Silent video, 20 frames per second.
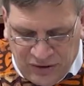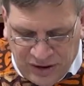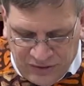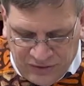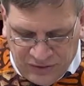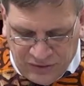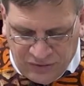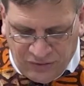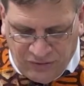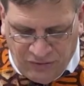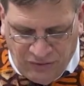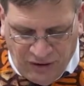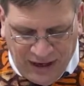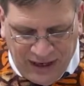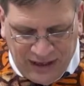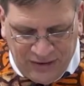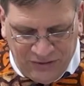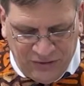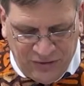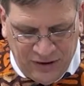Jesus
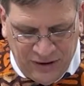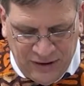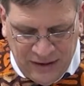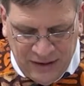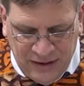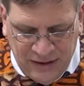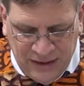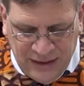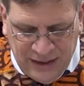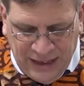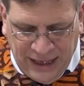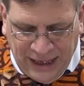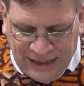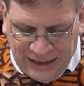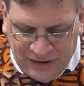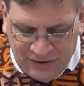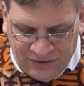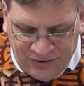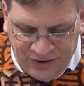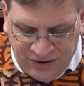Christ. And
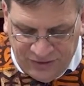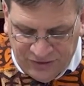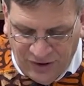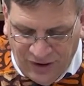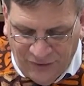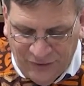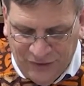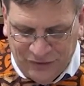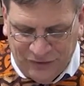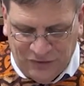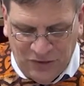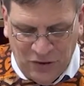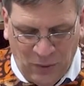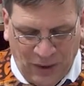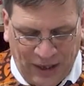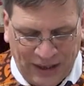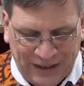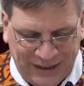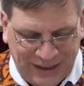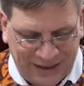he insists on this
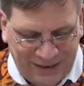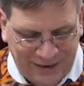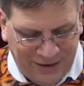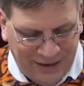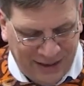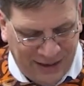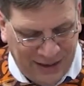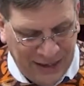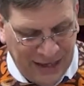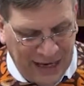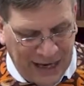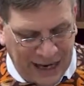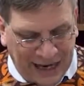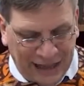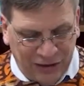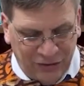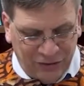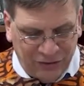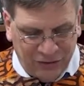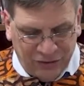new identity,
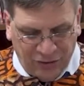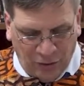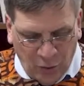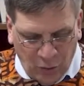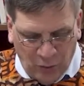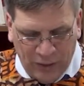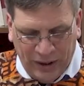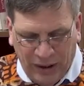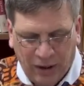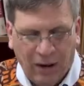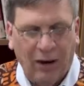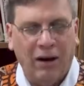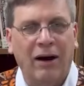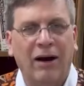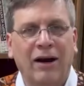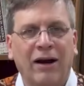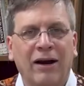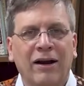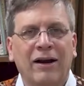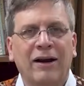and so we
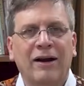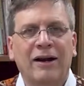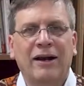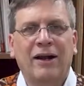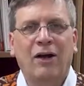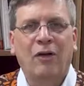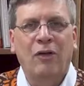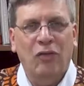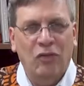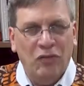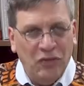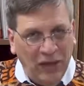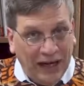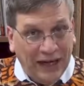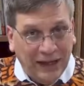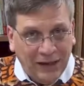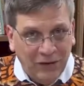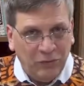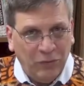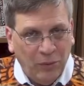are.
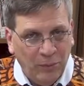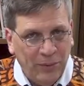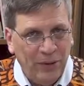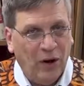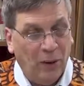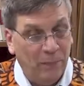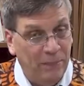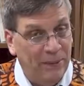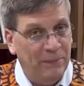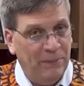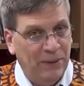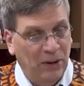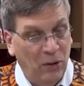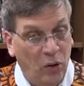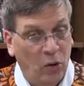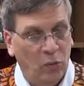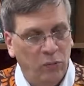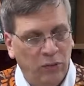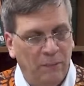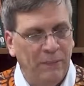That is what we are.
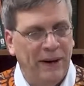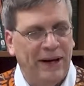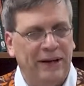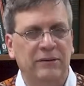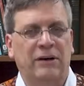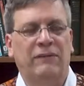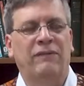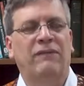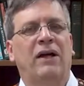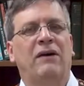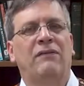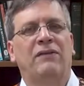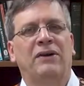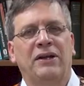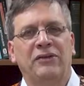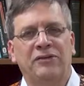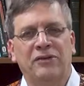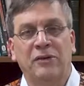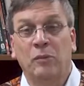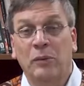Behold, what manner of love it
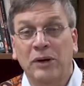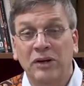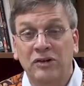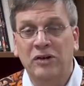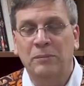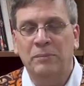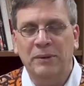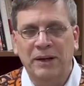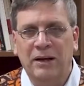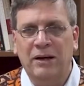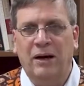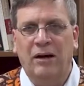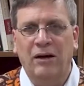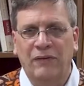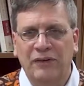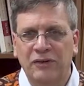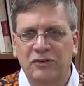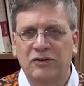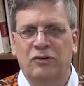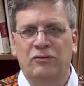is that we should be
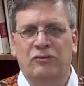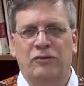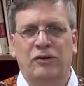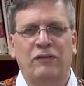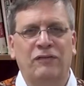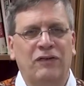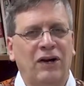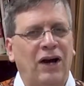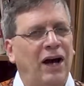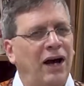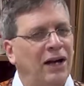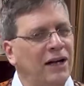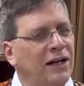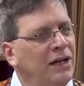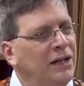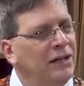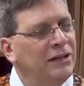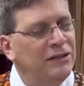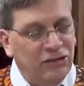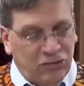called the children of God.
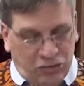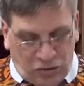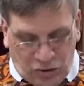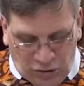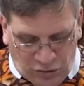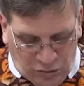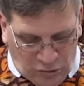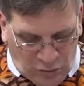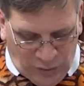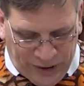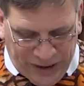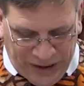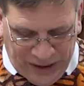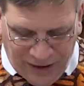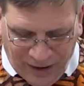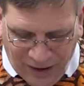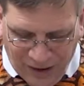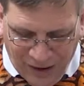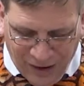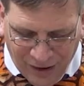So
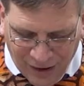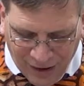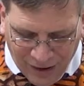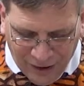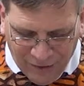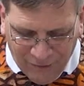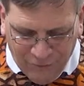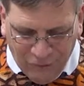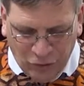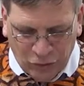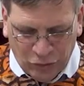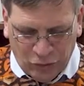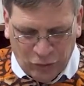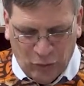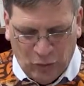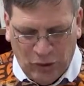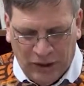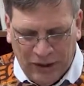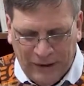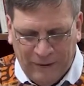we are. Verse
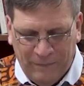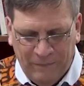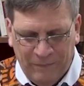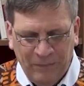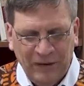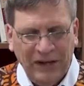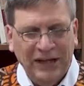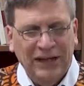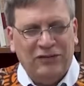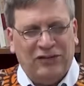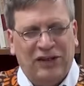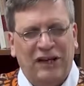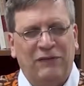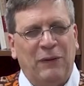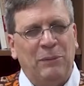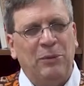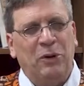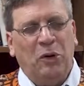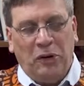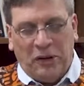1. You see,
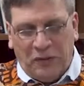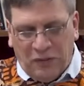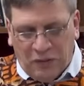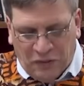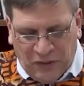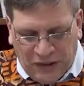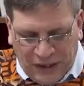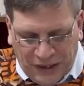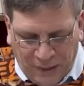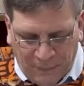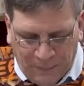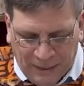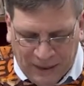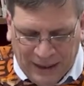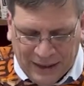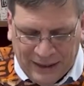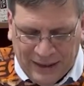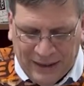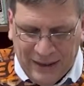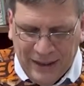if we would only think
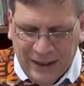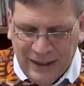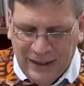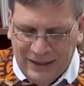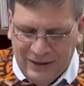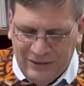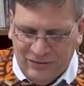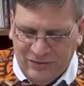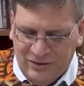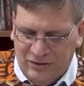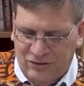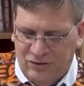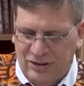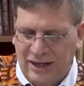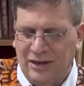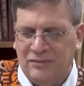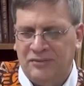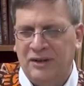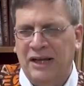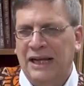about it, he
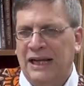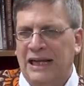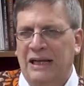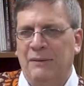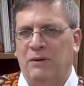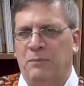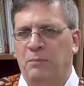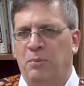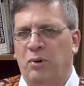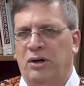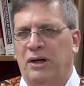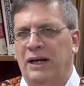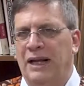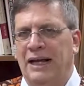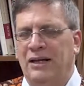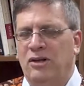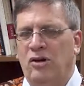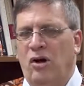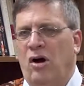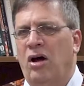suggests, it would put an
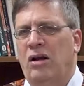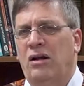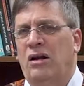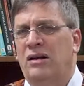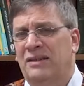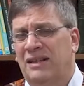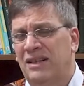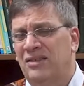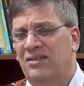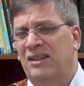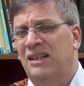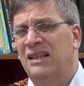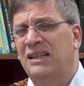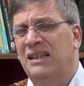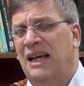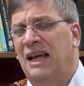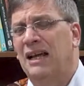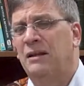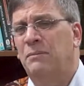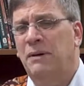end to all our
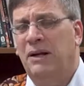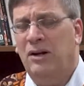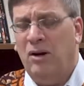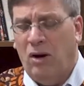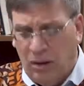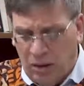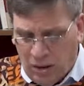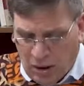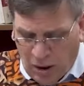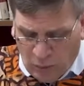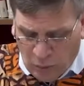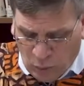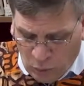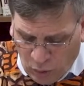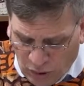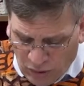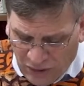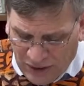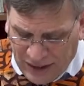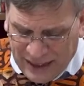discontentment, all our
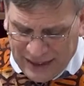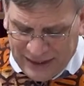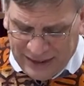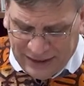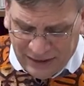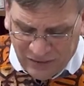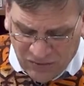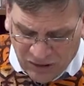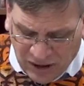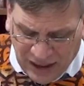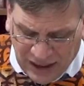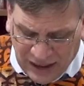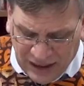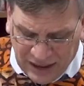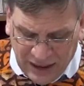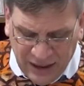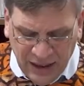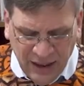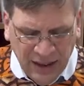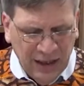worry and
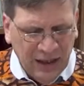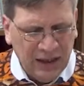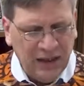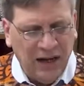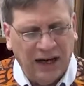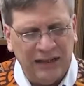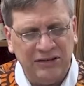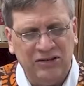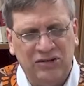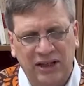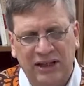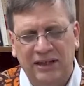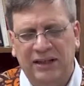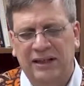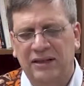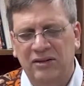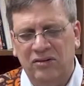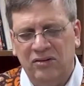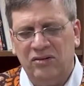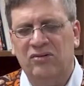anxiety. God sent
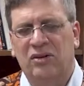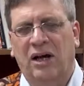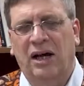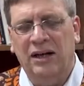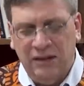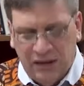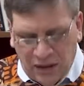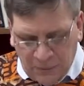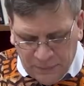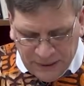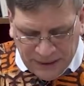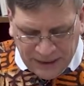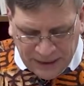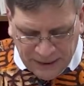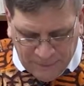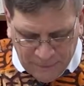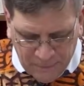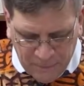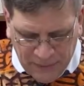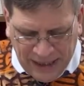his Son to
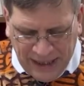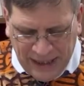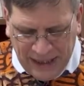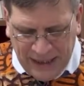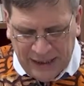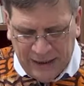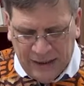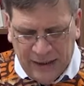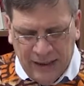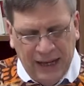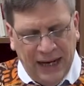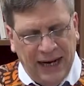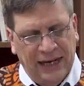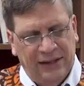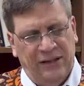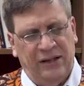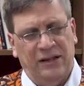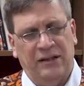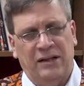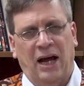become man
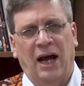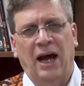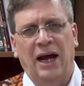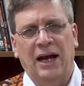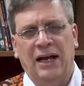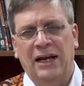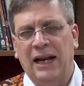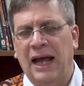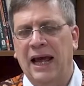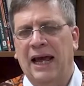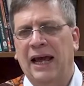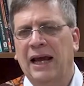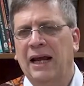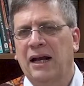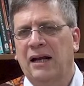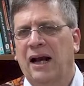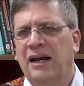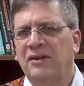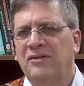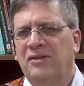and to die an
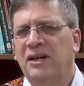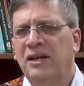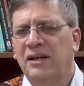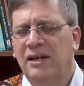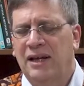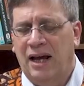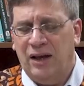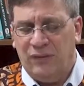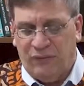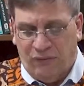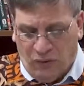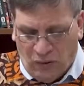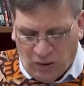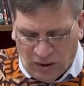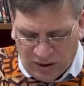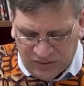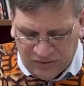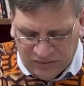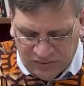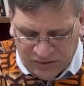agonizing death for
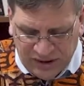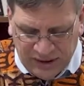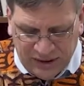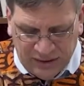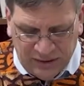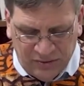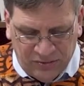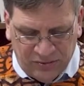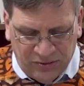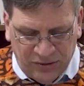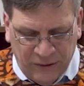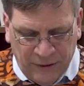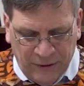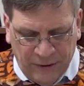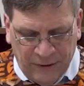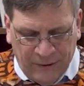our sins,